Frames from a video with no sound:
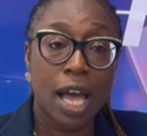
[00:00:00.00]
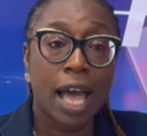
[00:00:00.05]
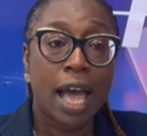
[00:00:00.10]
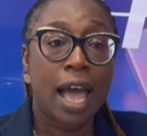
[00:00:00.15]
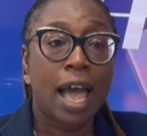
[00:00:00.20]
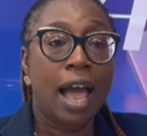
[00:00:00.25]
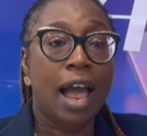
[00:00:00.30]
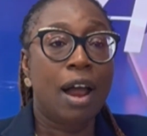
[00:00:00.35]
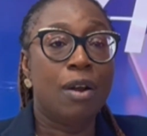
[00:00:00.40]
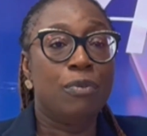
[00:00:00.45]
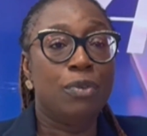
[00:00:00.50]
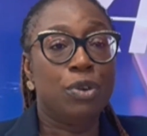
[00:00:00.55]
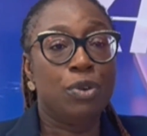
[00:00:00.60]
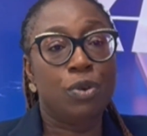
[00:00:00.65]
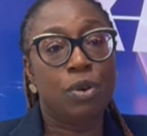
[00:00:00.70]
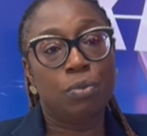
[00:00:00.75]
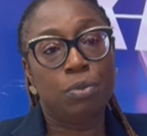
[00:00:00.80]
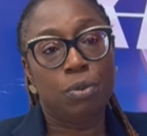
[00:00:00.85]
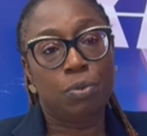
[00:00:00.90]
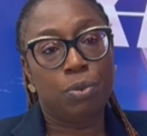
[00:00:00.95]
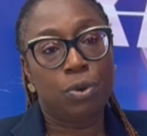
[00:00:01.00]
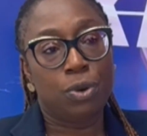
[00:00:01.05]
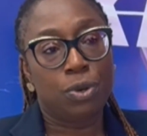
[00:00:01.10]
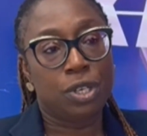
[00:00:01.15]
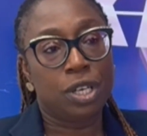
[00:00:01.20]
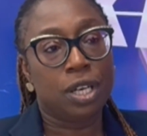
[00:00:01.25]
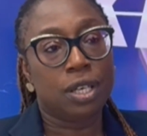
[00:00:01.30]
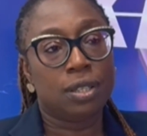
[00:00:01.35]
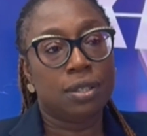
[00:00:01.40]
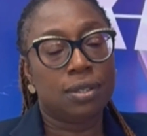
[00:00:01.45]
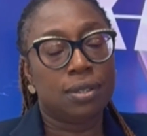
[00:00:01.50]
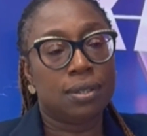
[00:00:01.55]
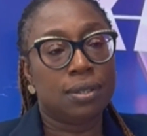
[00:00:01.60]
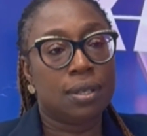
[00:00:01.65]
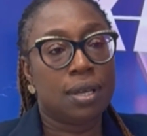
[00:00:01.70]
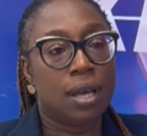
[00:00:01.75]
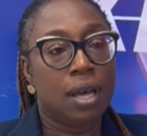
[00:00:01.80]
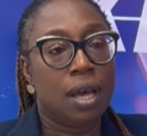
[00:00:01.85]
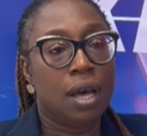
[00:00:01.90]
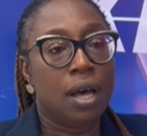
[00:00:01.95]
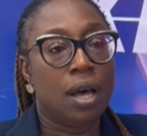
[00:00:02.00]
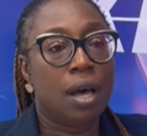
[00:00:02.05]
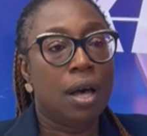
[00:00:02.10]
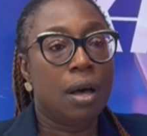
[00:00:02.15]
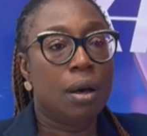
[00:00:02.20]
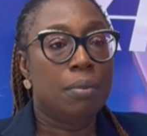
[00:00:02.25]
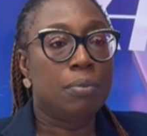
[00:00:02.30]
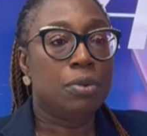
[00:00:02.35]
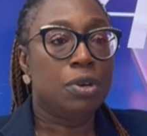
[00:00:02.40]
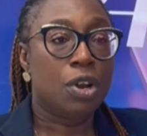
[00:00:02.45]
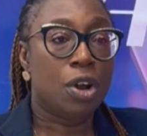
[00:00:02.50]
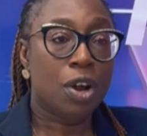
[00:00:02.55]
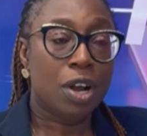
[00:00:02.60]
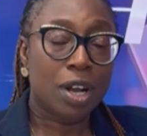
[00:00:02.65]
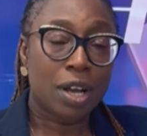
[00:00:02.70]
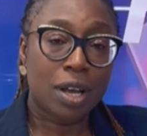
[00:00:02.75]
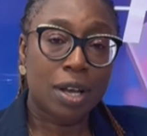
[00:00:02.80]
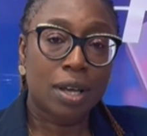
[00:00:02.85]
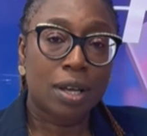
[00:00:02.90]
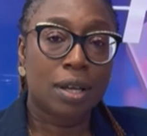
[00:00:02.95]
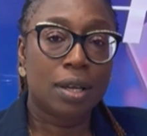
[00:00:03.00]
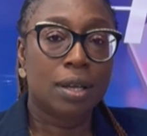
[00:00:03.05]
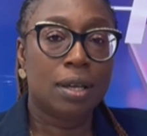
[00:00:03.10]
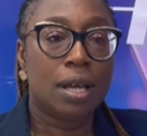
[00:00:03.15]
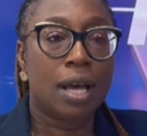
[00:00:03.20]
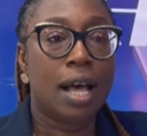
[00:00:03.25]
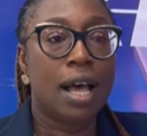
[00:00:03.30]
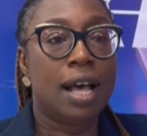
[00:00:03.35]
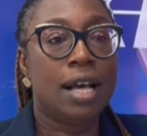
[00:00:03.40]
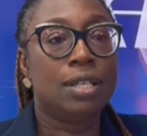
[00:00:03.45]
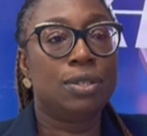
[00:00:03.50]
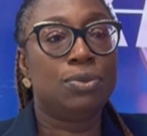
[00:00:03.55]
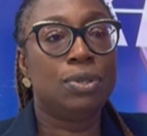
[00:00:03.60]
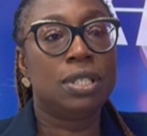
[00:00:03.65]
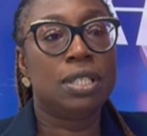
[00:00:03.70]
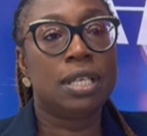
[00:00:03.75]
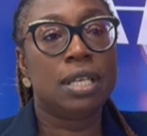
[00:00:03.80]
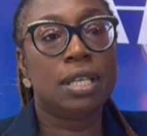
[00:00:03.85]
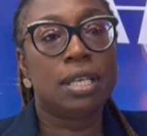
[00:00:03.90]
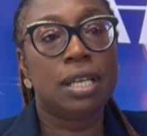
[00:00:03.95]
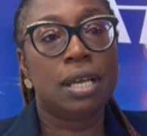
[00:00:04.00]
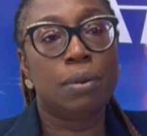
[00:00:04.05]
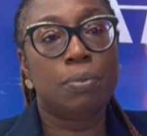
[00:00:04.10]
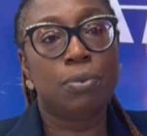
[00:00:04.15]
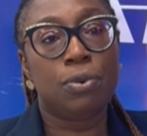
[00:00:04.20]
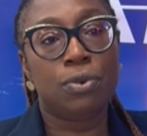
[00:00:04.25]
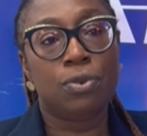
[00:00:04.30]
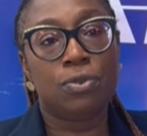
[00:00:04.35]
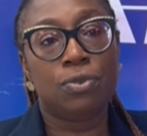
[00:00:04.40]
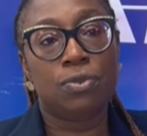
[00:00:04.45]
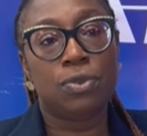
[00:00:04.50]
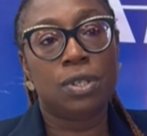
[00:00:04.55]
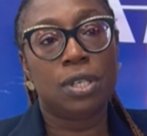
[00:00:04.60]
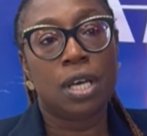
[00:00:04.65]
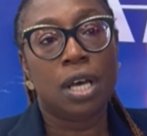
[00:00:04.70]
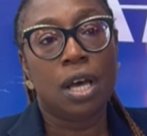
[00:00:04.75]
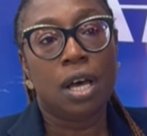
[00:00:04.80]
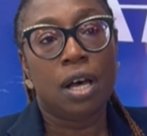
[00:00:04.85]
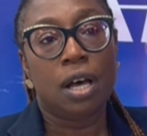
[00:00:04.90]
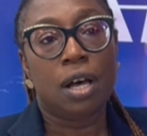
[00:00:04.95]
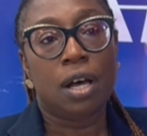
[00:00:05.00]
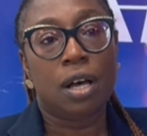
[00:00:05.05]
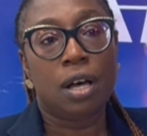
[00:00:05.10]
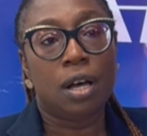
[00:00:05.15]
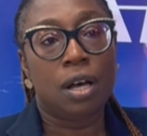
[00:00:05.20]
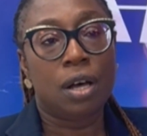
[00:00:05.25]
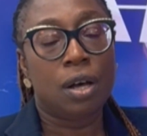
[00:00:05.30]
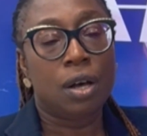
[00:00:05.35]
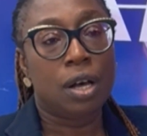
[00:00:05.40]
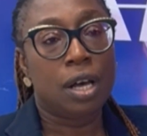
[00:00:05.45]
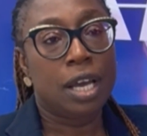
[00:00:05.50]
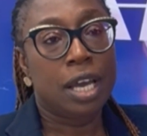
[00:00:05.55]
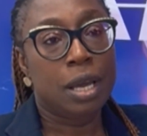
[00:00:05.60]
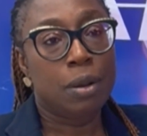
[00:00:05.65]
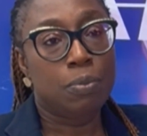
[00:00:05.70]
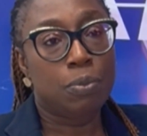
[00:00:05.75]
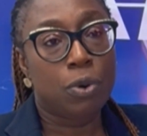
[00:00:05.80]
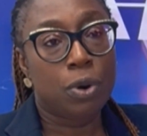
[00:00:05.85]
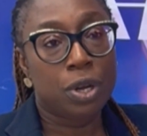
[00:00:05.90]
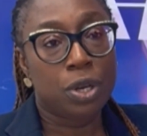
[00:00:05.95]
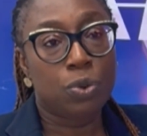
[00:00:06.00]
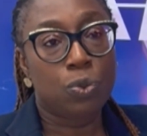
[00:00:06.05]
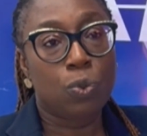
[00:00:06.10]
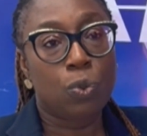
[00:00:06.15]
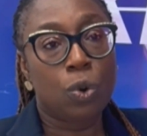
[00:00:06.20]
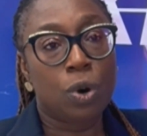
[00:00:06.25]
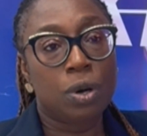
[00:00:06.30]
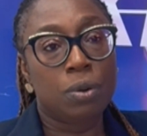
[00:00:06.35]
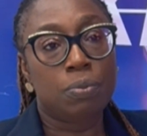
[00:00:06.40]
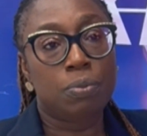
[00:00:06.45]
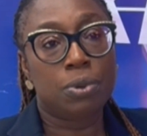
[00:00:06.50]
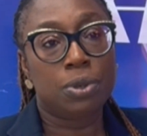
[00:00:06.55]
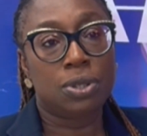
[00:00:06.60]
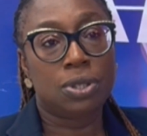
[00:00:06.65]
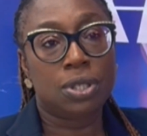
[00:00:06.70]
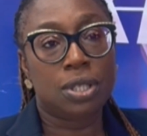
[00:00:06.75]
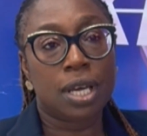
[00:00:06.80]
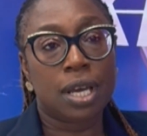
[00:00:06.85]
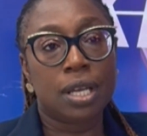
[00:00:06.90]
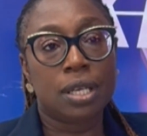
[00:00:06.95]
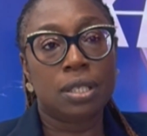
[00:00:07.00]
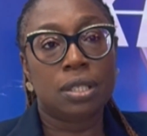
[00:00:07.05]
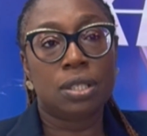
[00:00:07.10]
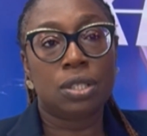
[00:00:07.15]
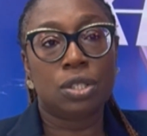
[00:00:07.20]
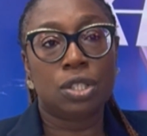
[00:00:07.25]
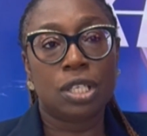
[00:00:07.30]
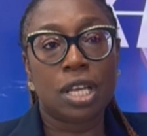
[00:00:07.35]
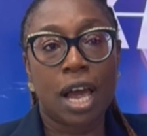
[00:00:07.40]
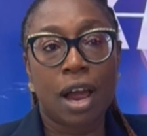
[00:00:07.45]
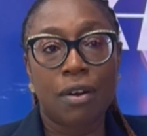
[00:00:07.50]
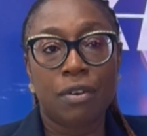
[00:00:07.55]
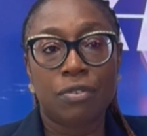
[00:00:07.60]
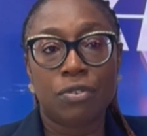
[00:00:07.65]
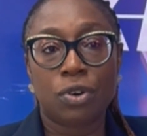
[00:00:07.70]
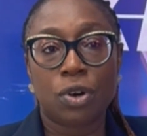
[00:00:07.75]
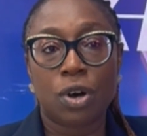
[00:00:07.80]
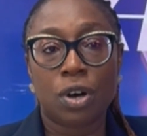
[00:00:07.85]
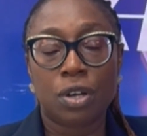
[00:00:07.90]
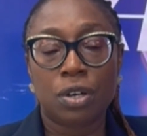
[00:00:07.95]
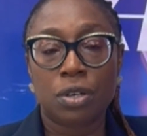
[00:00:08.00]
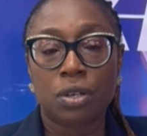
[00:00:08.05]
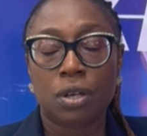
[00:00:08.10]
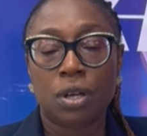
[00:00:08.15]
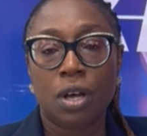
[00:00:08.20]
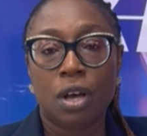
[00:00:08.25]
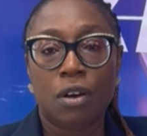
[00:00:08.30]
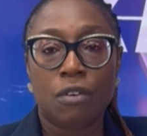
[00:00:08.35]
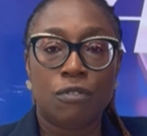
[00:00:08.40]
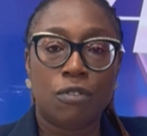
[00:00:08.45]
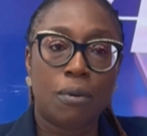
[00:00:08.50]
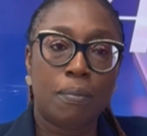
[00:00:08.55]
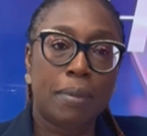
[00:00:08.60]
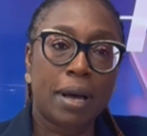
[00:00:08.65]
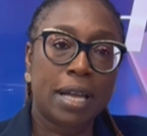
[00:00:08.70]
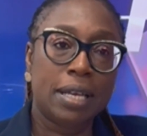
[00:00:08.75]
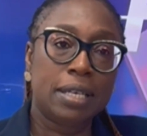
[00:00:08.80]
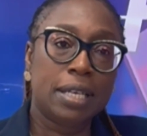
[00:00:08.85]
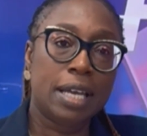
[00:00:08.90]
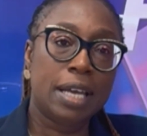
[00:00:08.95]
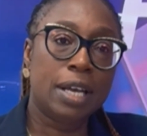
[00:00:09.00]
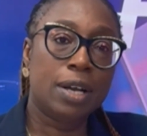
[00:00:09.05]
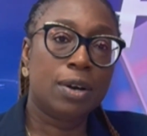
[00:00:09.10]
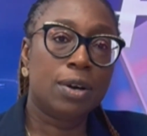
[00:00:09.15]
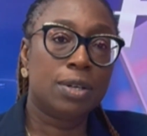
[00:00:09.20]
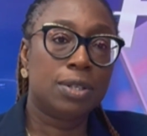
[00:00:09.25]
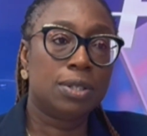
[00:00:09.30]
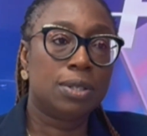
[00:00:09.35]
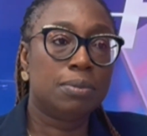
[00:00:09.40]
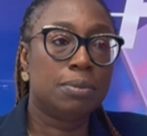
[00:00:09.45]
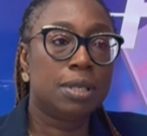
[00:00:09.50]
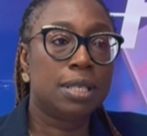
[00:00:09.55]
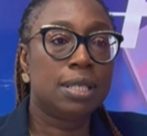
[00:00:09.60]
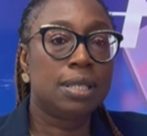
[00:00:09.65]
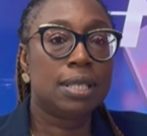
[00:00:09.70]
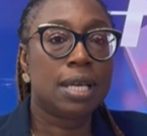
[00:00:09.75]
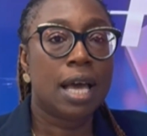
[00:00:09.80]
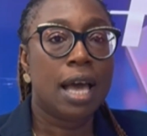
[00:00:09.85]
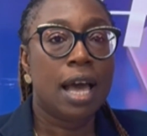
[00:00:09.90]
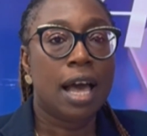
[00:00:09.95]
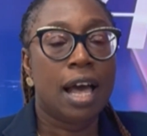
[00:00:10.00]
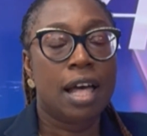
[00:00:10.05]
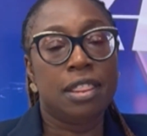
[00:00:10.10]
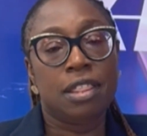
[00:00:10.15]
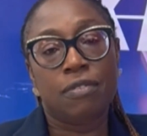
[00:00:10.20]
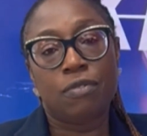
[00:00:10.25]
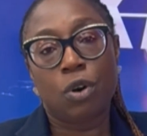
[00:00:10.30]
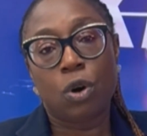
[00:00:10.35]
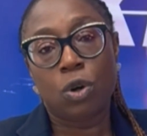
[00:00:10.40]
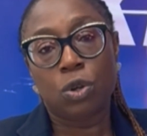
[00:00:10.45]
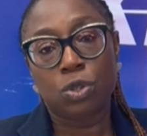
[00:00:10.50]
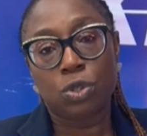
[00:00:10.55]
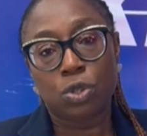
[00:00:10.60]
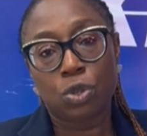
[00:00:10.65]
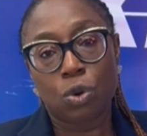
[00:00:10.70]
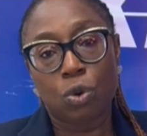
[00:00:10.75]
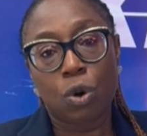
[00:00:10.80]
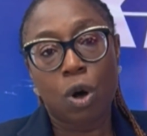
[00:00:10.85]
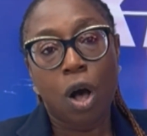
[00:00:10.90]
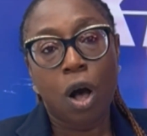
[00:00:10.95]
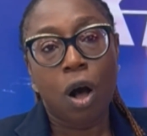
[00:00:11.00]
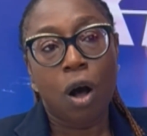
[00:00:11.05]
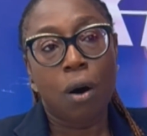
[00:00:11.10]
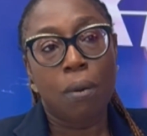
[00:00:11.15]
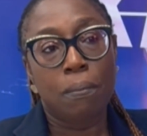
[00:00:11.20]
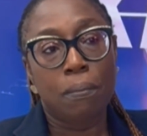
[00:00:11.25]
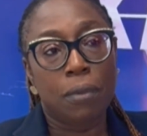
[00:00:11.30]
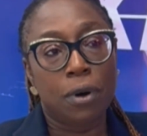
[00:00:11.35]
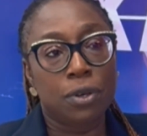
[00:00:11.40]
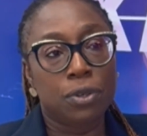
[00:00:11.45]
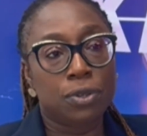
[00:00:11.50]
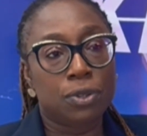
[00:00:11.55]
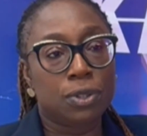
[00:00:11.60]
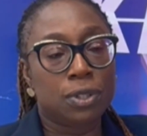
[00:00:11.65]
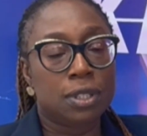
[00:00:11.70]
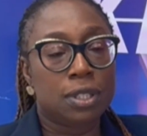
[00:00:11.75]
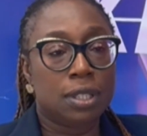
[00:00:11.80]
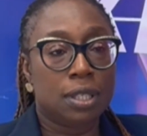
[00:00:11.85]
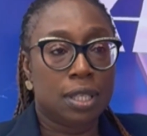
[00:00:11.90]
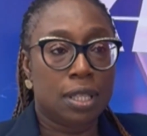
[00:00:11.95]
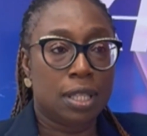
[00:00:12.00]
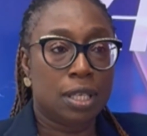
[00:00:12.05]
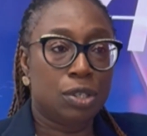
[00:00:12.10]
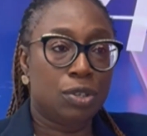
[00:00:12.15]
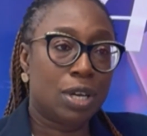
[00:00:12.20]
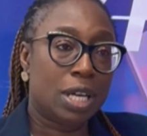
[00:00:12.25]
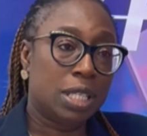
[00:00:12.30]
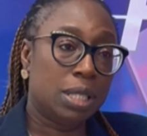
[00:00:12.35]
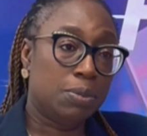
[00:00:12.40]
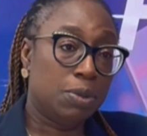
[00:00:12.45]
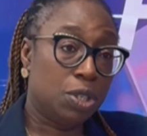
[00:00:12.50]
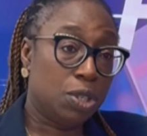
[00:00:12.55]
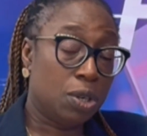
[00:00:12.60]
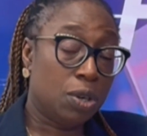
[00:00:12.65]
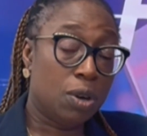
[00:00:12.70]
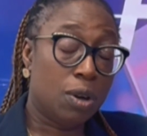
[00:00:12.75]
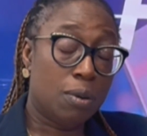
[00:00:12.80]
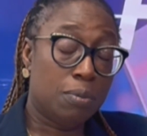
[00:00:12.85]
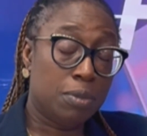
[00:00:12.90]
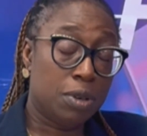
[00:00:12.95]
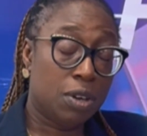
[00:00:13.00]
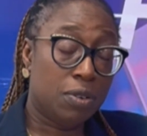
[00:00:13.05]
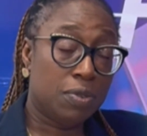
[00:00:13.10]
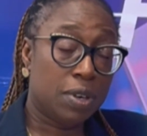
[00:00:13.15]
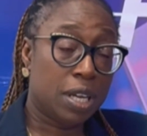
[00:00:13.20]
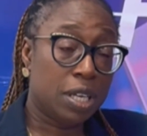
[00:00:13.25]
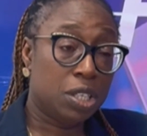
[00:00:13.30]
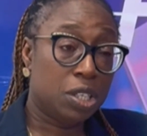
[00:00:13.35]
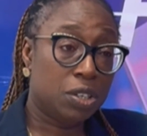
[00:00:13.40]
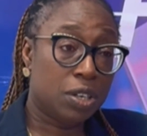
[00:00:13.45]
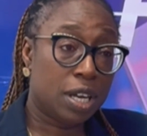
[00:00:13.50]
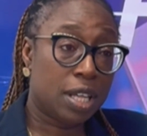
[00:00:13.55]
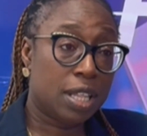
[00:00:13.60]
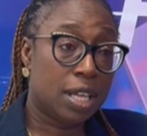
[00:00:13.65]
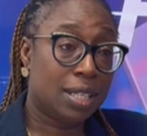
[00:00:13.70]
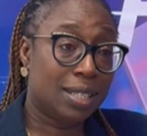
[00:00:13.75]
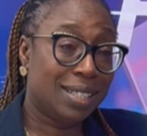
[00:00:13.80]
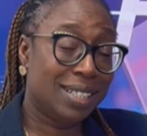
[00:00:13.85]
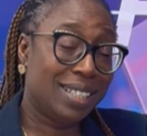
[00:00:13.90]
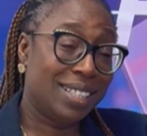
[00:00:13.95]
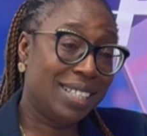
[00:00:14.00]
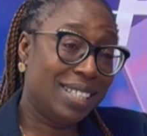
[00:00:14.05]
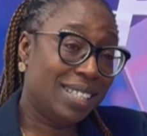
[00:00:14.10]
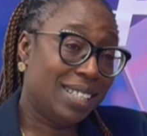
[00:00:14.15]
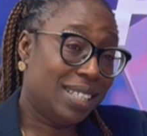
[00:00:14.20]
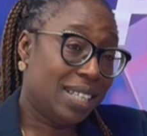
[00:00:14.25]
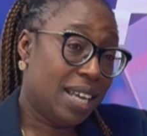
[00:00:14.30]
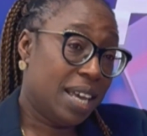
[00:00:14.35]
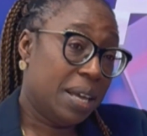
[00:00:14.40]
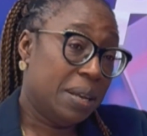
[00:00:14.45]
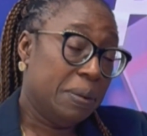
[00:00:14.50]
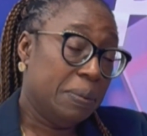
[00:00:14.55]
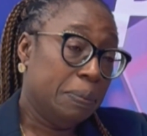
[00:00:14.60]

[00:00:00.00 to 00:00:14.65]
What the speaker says: and renewable projects. NERC has recently approved 8.1% tariff cut for Band A customers, and they've also unbundled the Transmission Company of Nigeria, that's the TCN.